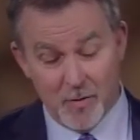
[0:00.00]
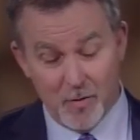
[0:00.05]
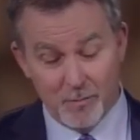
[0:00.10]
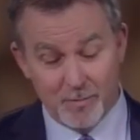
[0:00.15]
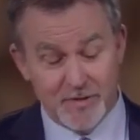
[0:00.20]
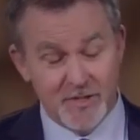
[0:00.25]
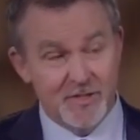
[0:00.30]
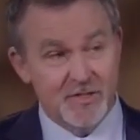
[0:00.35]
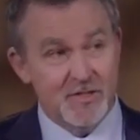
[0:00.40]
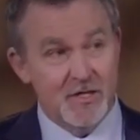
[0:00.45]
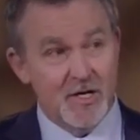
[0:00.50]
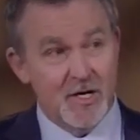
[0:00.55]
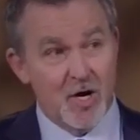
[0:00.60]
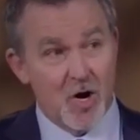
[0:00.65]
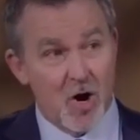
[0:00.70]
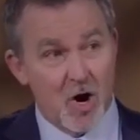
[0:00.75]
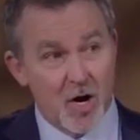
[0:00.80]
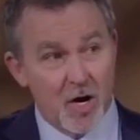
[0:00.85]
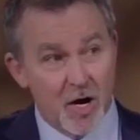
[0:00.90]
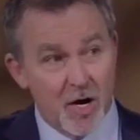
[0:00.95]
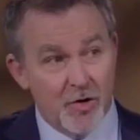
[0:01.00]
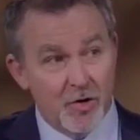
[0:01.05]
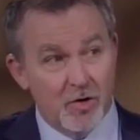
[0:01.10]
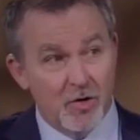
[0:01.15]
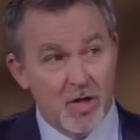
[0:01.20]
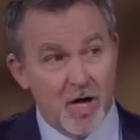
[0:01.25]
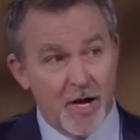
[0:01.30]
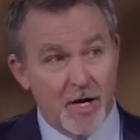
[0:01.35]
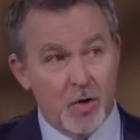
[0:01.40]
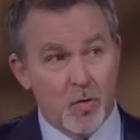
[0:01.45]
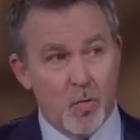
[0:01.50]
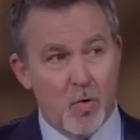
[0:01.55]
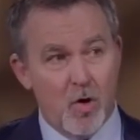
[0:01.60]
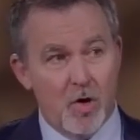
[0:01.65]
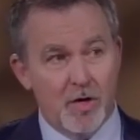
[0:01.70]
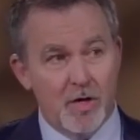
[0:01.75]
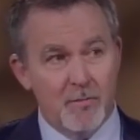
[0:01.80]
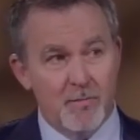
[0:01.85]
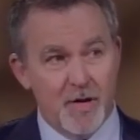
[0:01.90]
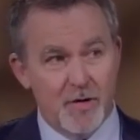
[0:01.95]
To see our underlying
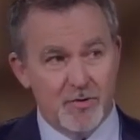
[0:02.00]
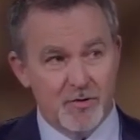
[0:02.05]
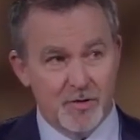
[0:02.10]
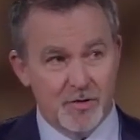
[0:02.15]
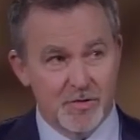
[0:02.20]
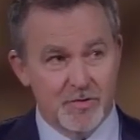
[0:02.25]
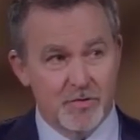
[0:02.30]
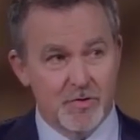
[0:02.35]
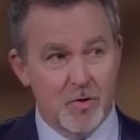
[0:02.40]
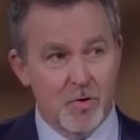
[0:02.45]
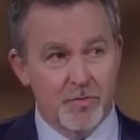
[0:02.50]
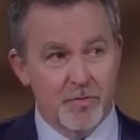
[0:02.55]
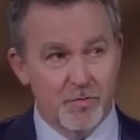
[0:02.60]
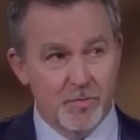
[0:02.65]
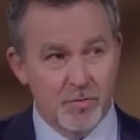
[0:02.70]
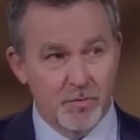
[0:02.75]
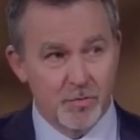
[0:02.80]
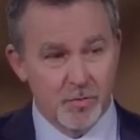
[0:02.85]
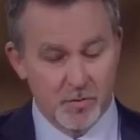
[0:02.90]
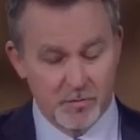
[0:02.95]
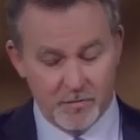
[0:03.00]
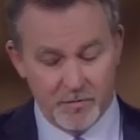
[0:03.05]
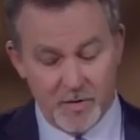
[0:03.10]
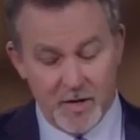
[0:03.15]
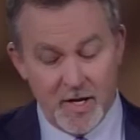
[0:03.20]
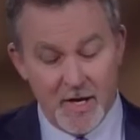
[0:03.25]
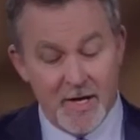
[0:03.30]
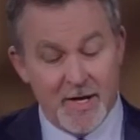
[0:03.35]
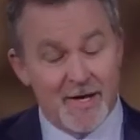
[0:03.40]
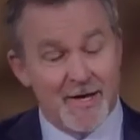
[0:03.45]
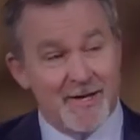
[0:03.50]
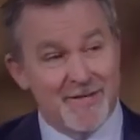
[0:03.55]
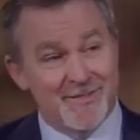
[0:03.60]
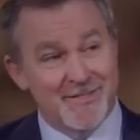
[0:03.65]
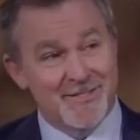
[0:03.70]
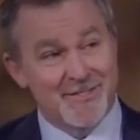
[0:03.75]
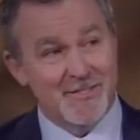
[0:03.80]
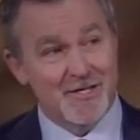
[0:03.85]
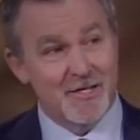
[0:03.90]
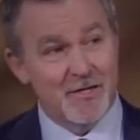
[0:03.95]
quality metrics go through the roof, to
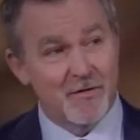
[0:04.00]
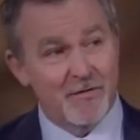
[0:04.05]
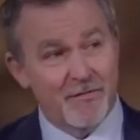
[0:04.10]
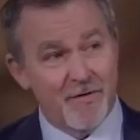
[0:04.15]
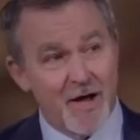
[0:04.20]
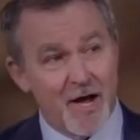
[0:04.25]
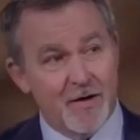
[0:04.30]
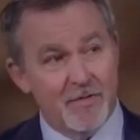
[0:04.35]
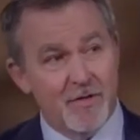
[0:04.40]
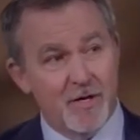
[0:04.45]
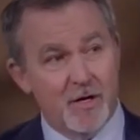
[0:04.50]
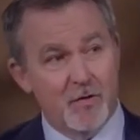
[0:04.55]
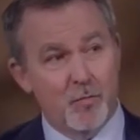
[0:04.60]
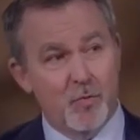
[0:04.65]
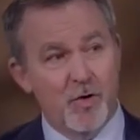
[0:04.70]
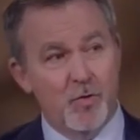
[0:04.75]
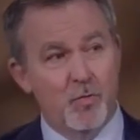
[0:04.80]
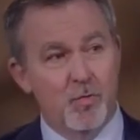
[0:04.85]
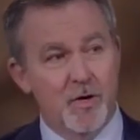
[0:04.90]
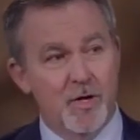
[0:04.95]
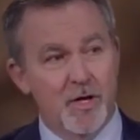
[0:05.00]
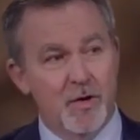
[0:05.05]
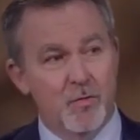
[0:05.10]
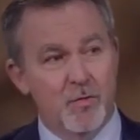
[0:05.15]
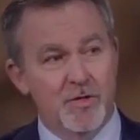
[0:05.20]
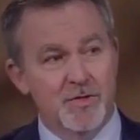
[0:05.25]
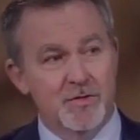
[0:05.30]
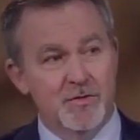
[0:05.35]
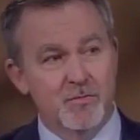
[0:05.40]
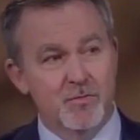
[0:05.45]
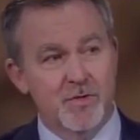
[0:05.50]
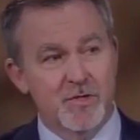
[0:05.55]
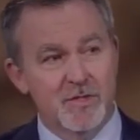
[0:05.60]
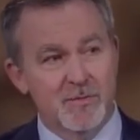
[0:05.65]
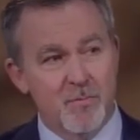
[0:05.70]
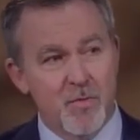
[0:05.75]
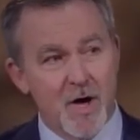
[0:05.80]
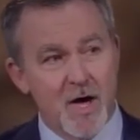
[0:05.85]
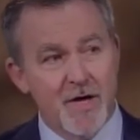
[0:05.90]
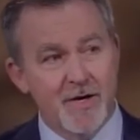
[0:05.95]
see the fact that it was
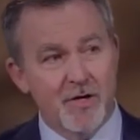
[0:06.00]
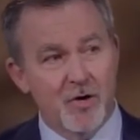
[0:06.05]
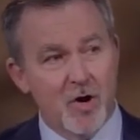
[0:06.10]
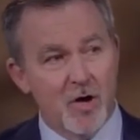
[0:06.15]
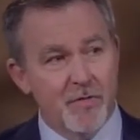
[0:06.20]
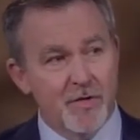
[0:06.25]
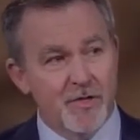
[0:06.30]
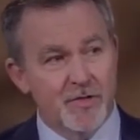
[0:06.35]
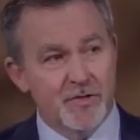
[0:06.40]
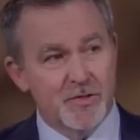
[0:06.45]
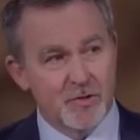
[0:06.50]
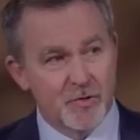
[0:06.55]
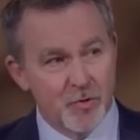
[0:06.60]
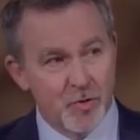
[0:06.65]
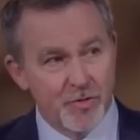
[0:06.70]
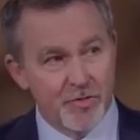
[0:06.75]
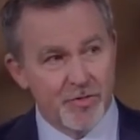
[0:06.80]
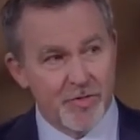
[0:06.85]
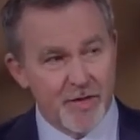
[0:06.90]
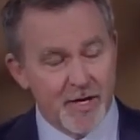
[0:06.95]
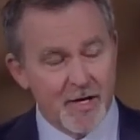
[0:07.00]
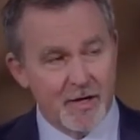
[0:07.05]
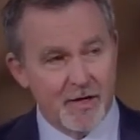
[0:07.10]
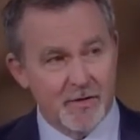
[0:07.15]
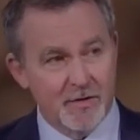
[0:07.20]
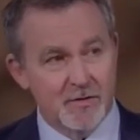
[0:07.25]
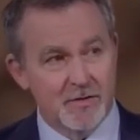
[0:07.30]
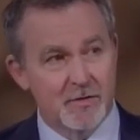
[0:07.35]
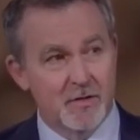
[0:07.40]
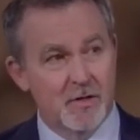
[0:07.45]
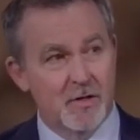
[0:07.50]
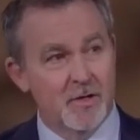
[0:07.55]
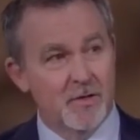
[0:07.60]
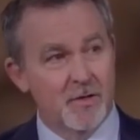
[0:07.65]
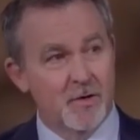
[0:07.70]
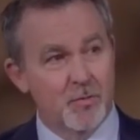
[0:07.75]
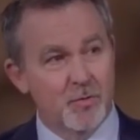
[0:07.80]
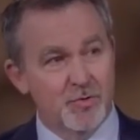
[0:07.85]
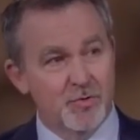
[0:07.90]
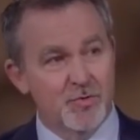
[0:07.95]
responded, all these good things,
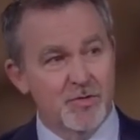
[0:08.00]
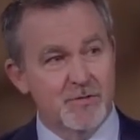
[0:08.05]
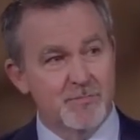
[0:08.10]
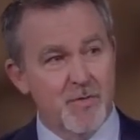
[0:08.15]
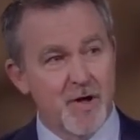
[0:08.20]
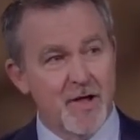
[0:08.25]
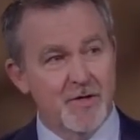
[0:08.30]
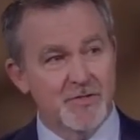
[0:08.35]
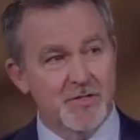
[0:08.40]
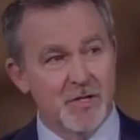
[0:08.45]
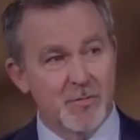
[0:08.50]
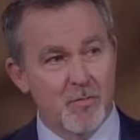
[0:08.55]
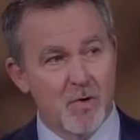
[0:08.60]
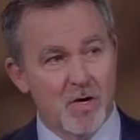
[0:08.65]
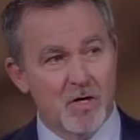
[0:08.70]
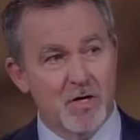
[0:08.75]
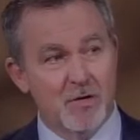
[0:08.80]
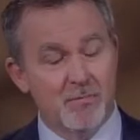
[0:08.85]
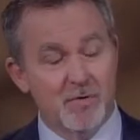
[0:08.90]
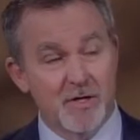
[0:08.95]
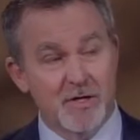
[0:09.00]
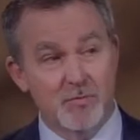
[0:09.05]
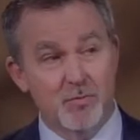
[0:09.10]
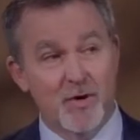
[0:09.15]
there was response in the marketplace.